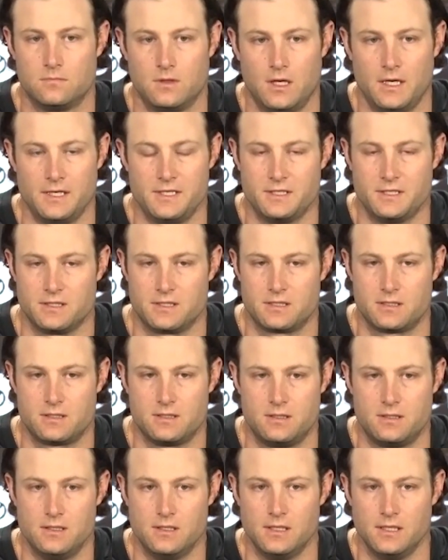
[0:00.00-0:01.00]
just
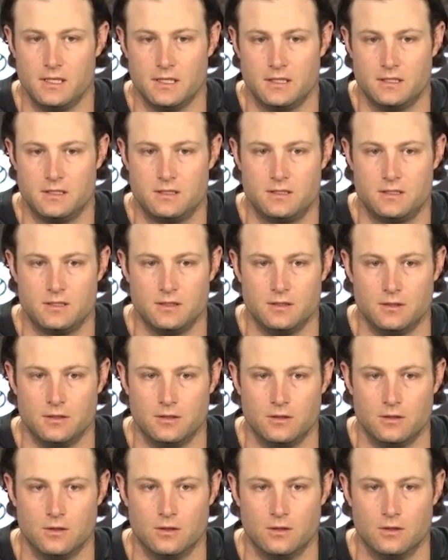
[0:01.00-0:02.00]
needed
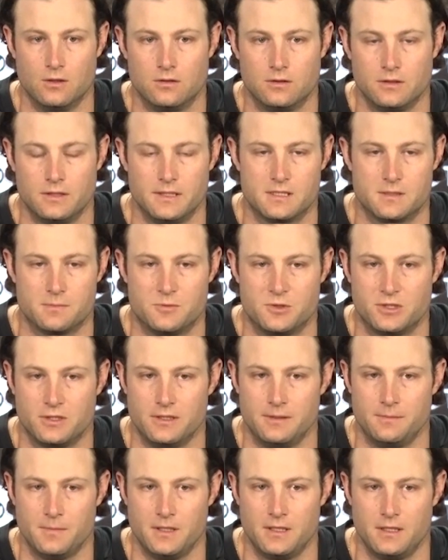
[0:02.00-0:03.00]
to get some
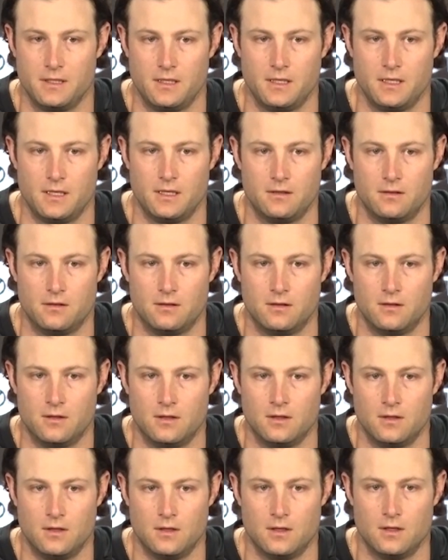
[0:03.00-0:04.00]
treatment and
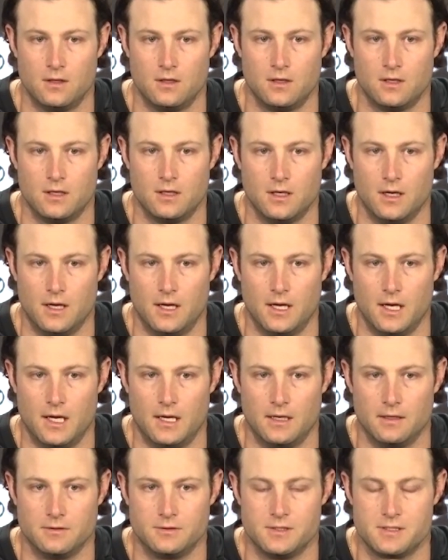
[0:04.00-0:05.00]

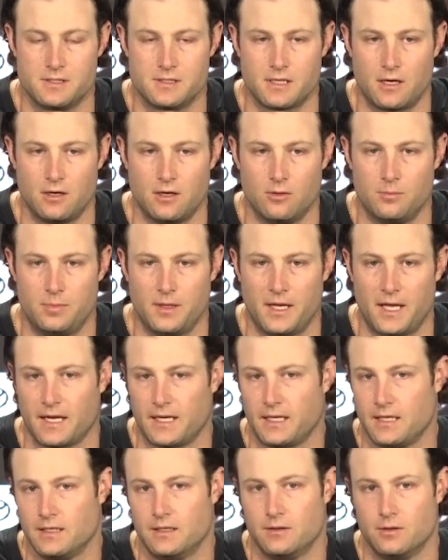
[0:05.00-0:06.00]
just settle
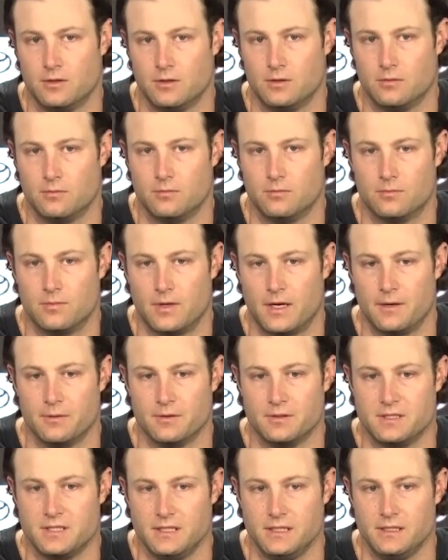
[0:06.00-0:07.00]
back into my
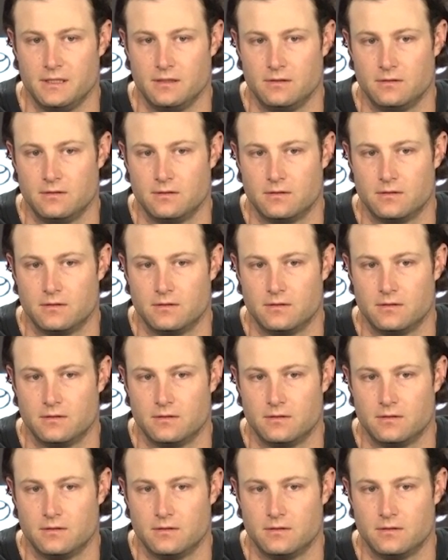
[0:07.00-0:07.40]
routine.